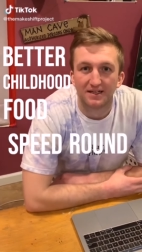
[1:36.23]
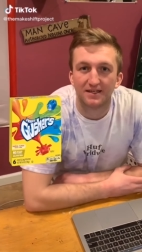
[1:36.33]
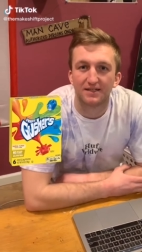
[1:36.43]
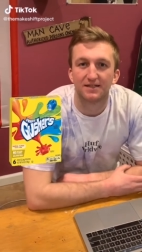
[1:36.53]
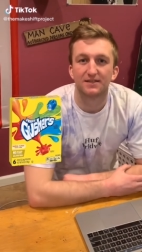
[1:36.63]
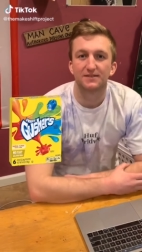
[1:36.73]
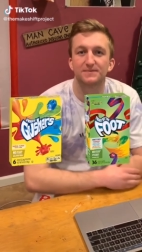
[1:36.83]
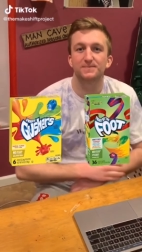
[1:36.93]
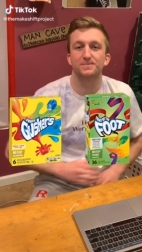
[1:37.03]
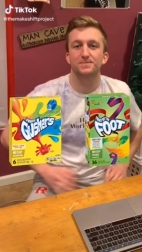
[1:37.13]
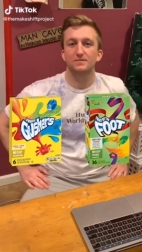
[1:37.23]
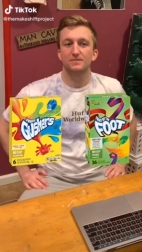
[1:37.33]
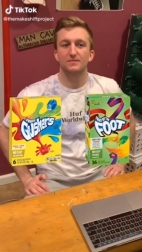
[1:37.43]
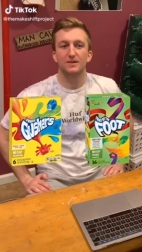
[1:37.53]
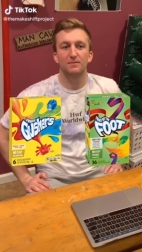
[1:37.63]
Gushers or fruit by the
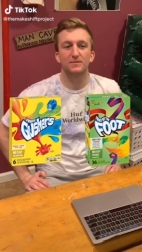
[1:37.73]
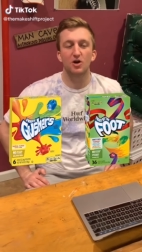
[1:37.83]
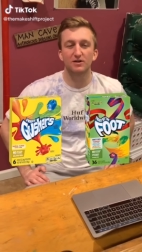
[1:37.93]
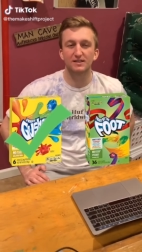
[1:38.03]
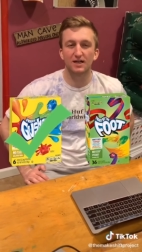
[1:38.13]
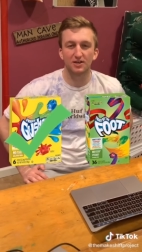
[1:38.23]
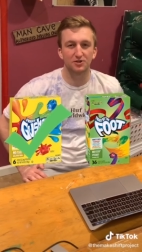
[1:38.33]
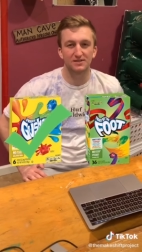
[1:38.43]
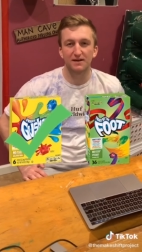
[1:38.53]
foot? I'm going gushers.